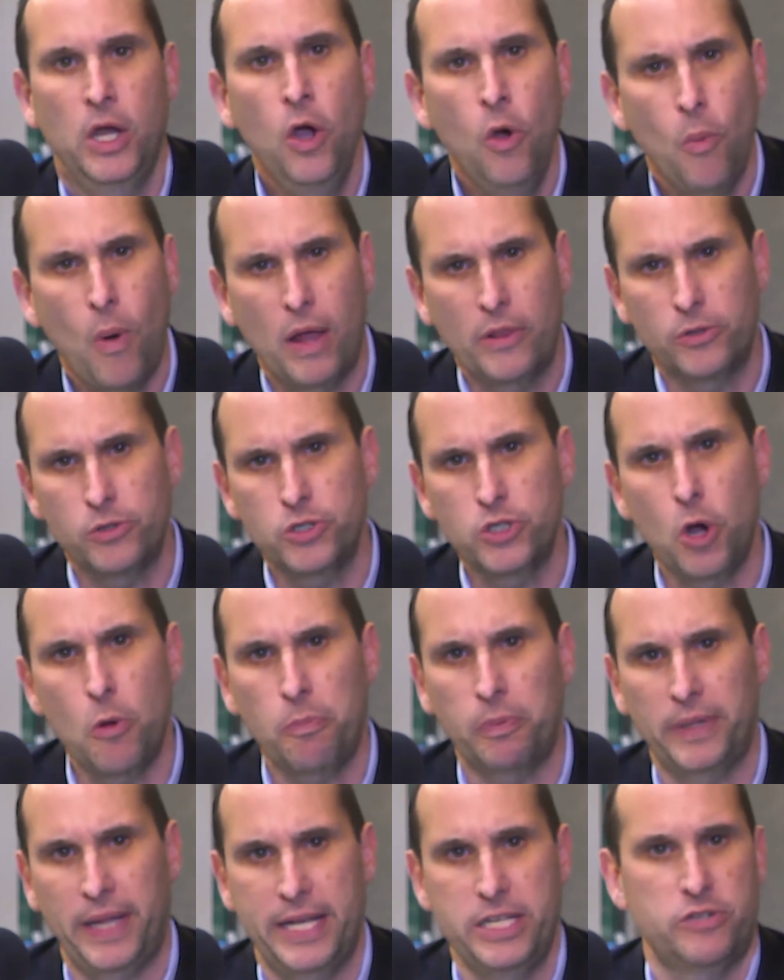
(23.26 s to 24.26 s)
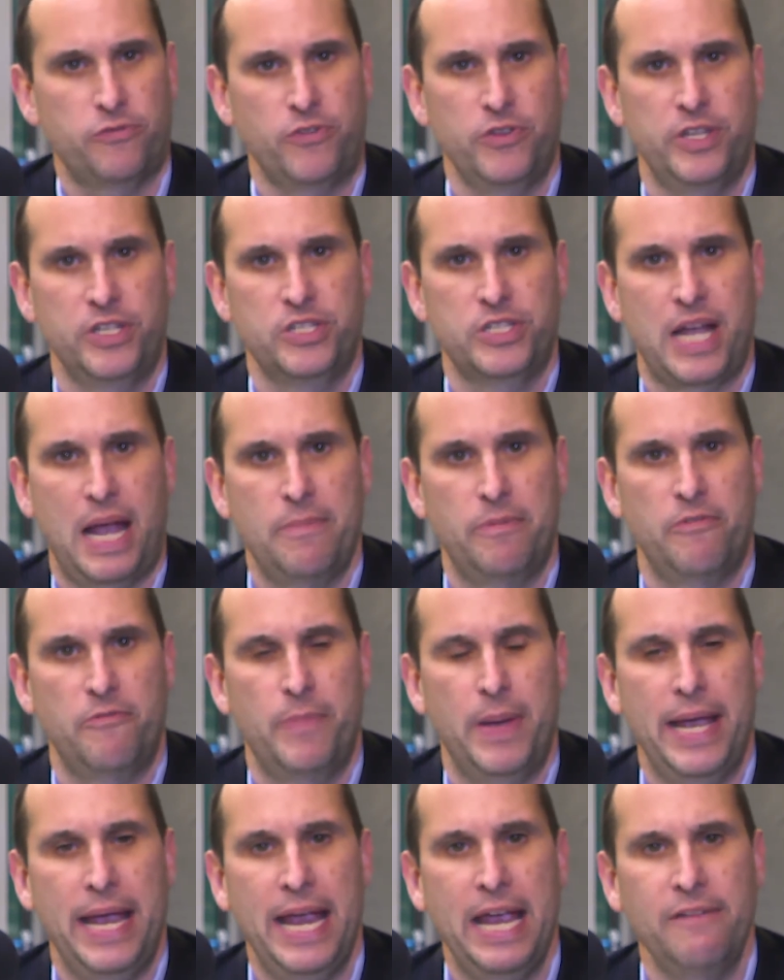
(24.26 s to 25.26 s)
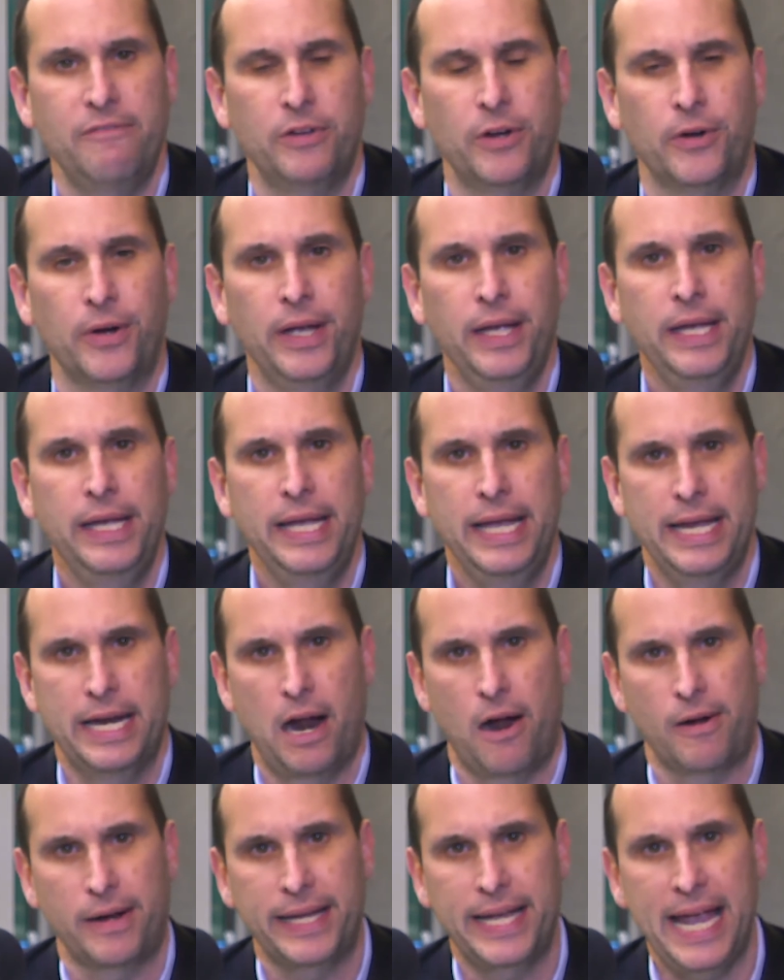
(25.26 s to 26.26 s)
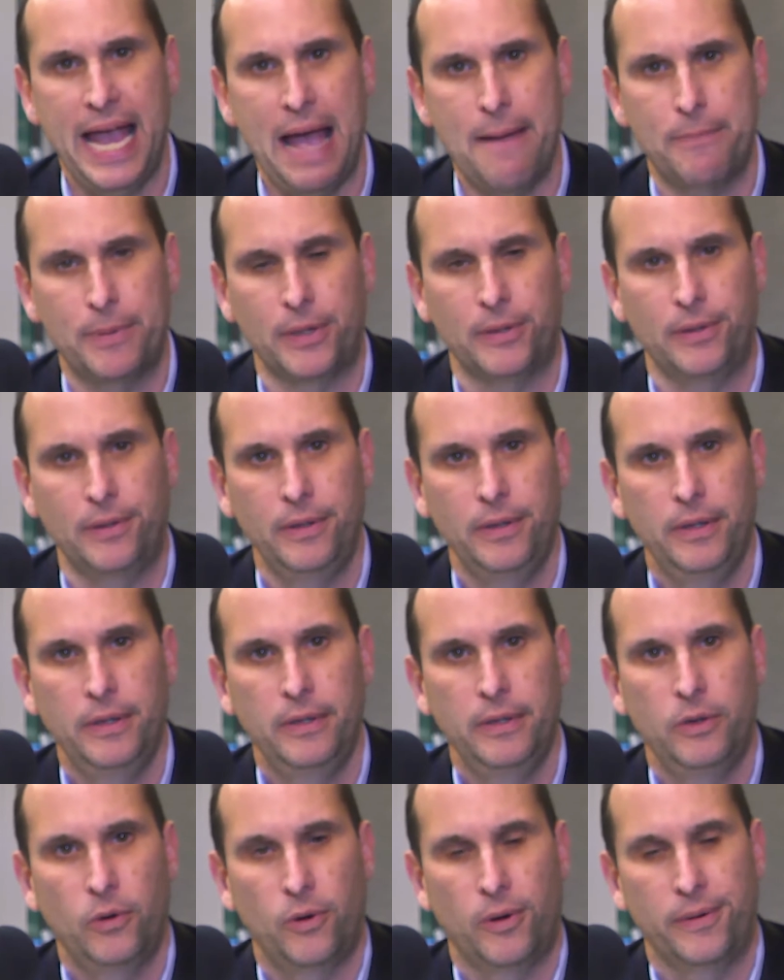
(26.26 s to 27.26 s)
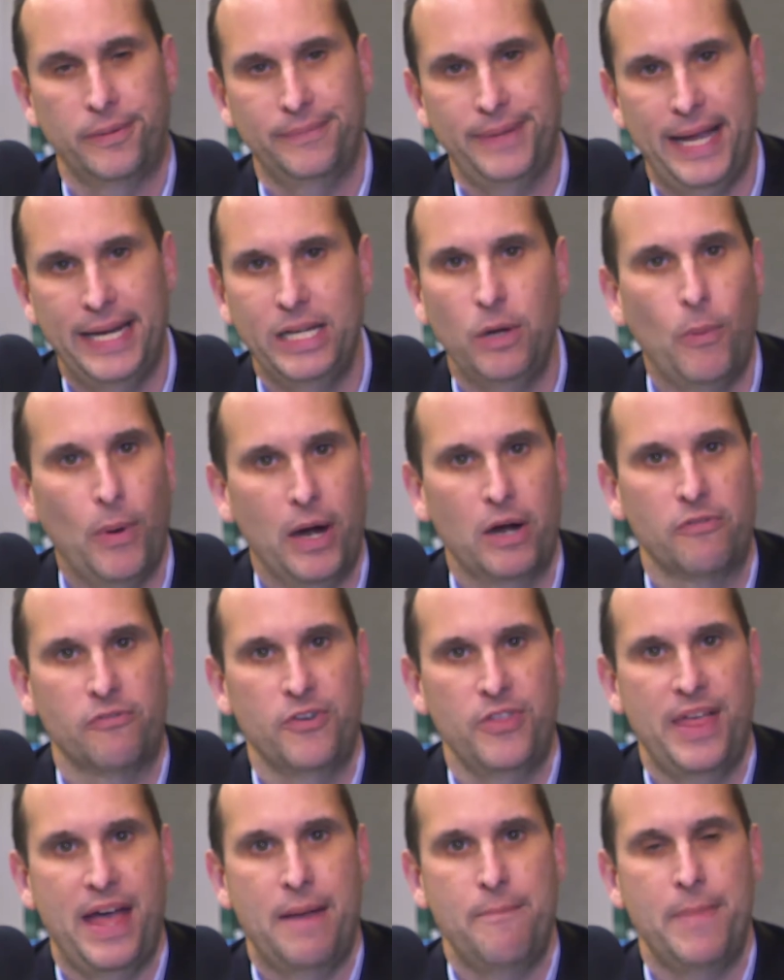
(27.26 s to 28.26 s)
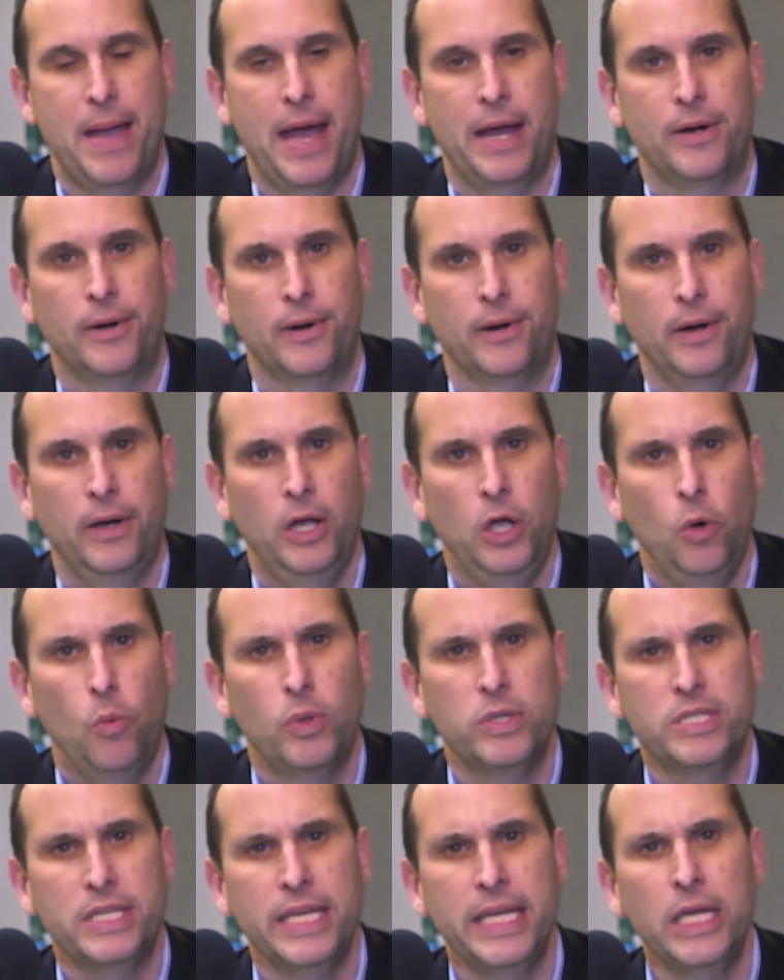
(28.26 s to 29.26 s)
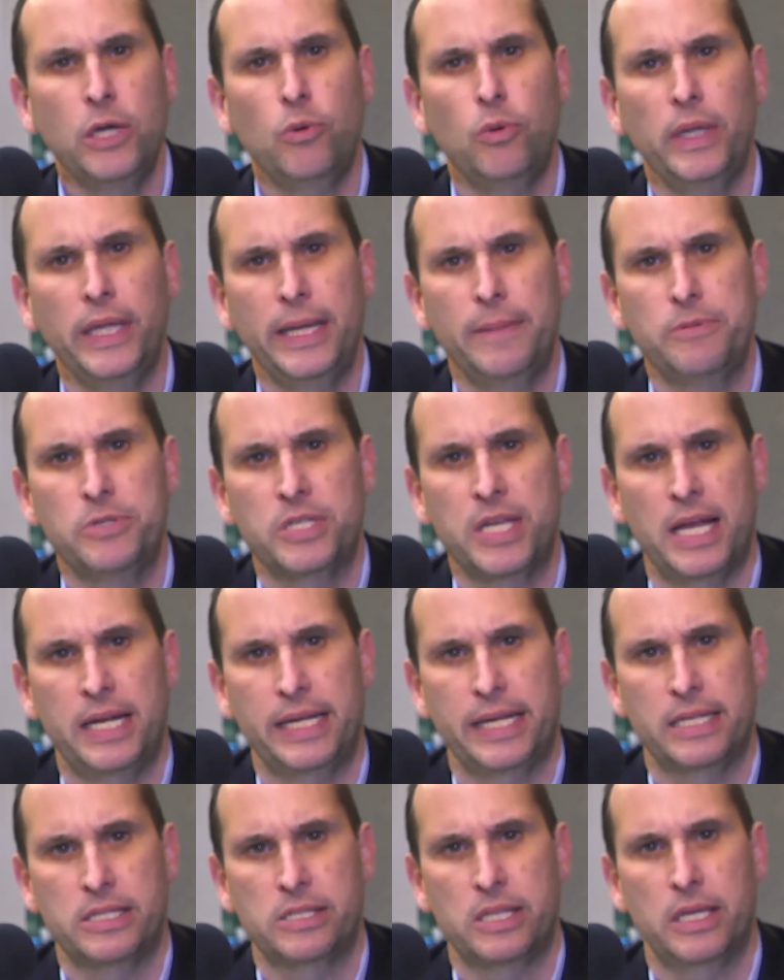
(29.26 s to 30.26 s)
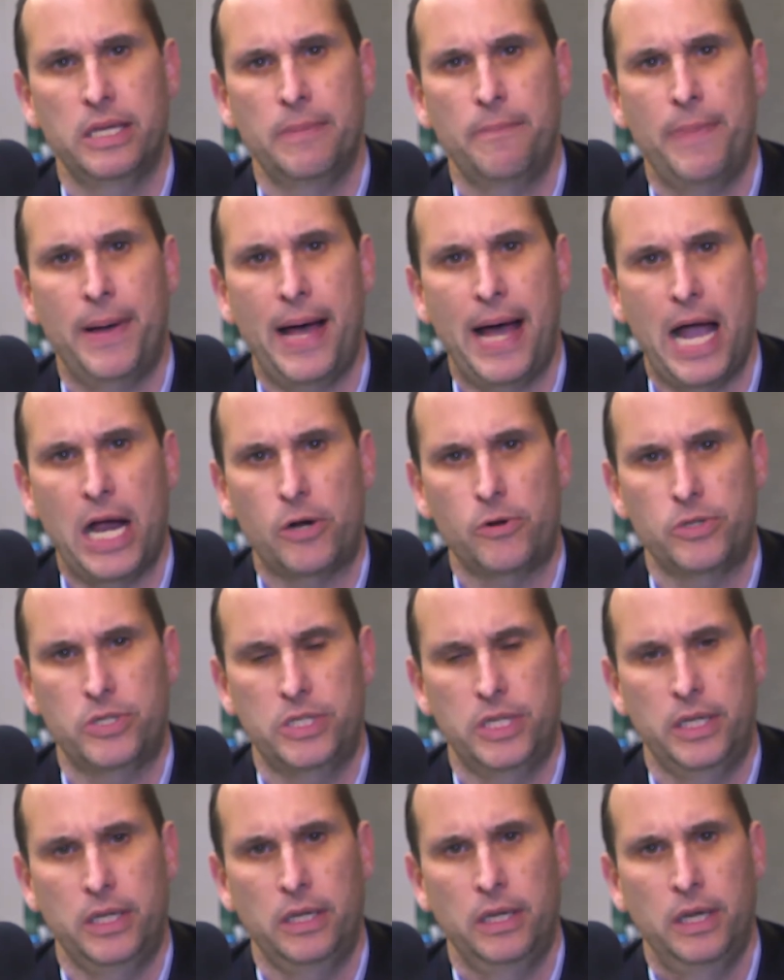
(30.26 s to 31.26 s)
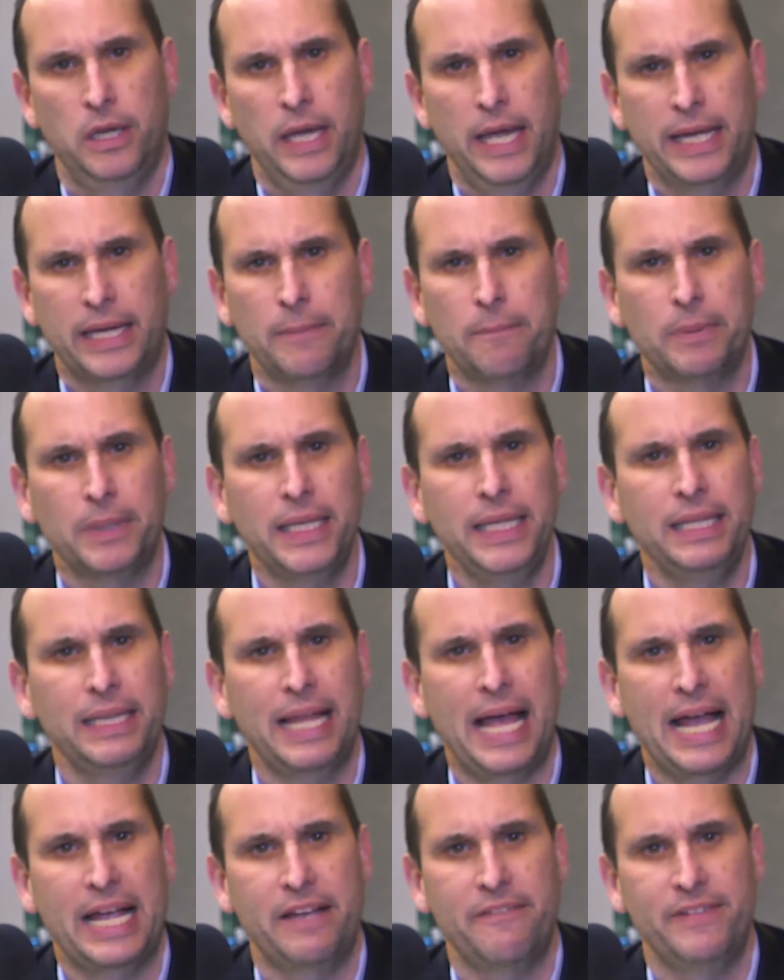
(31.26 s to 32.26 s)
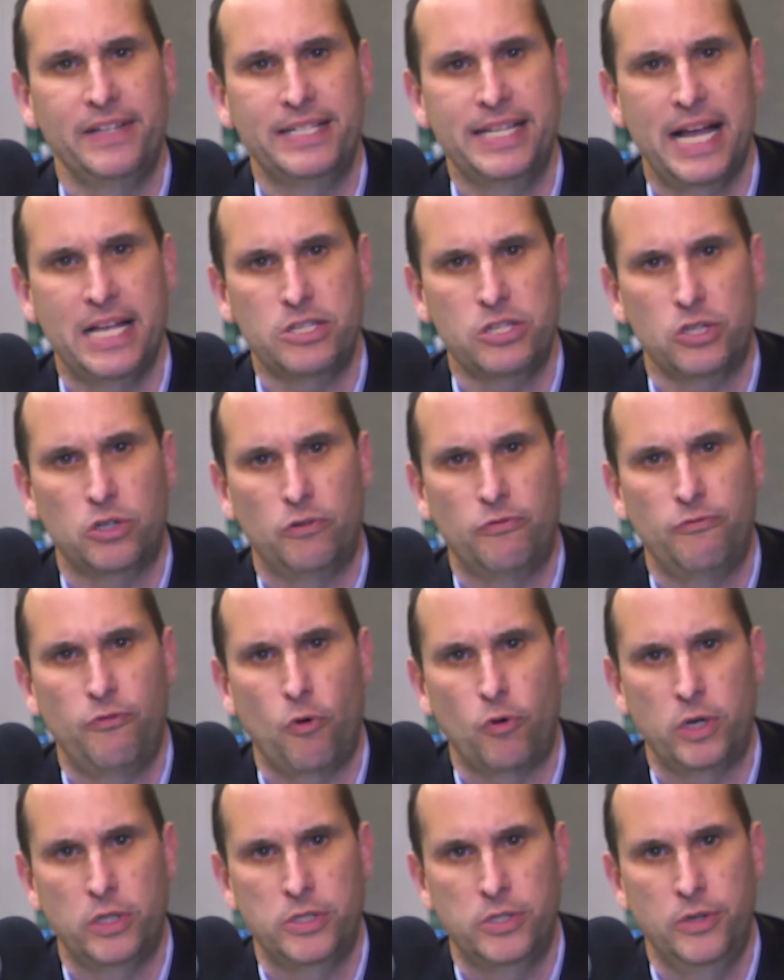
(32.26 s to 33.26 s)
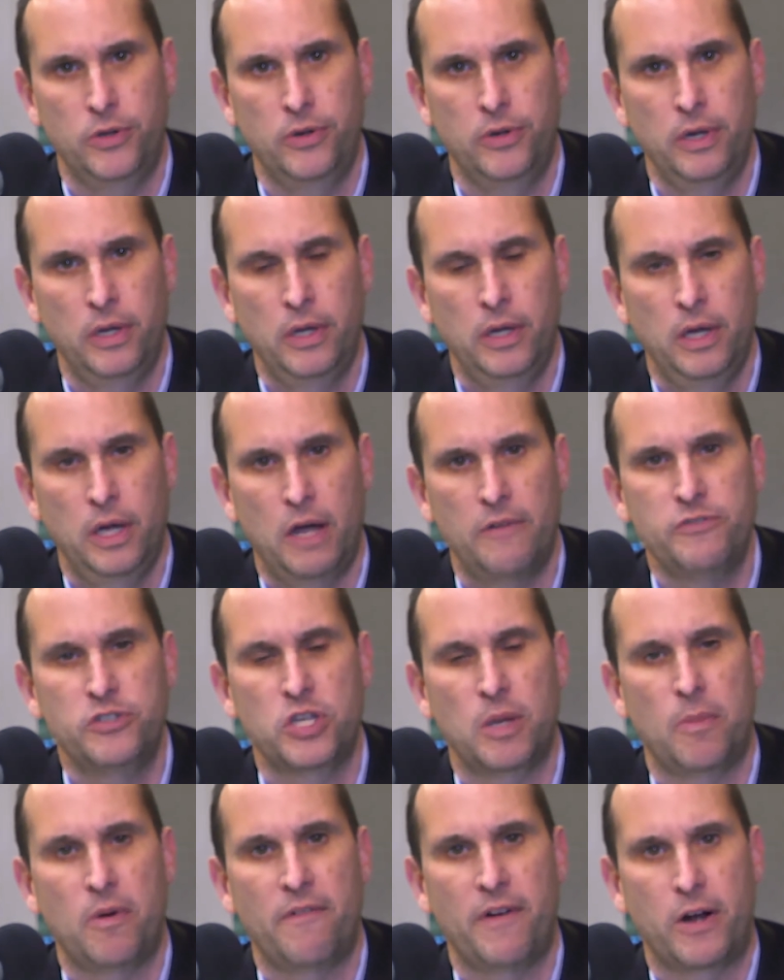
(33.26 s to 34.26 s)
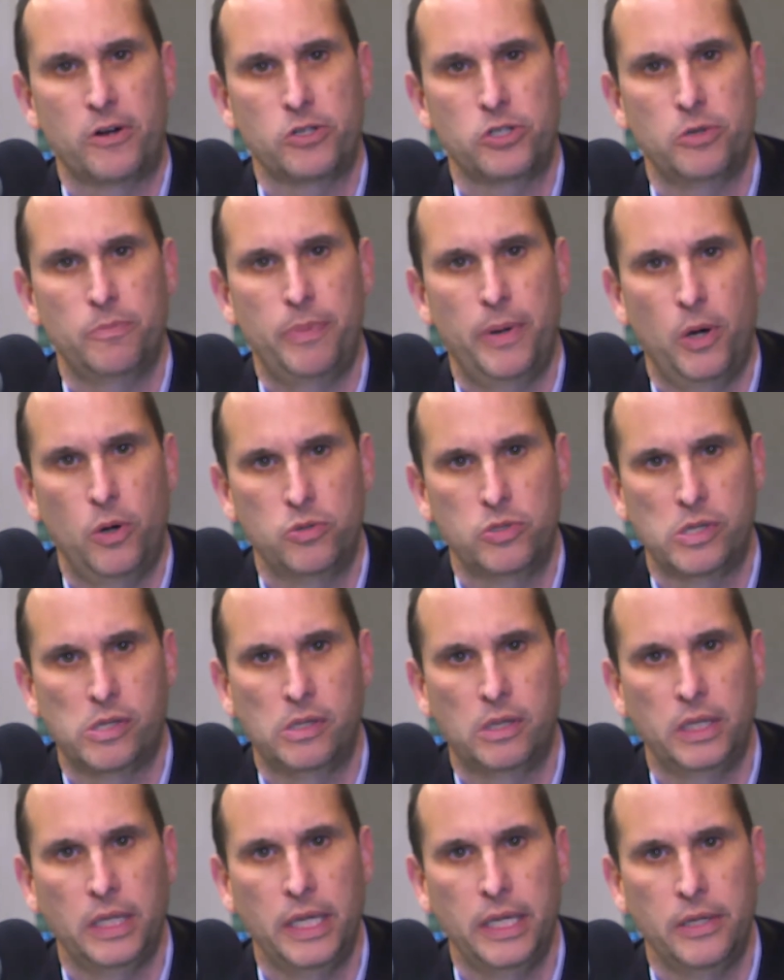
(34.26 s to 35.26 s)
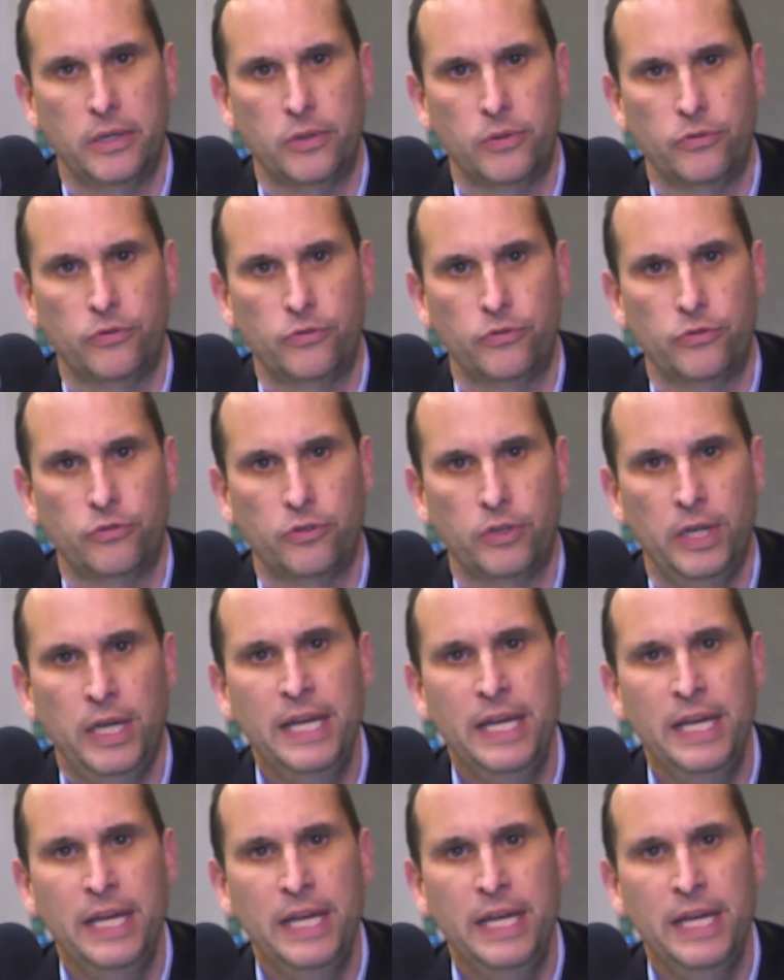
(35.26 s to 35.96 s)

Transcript: While there's no place for this type of behavior in our capital, or anywhere for that matter, what's equally upsetting is the hypocrisy and complete lack of intestinal fortitude of some of our supposed leaders.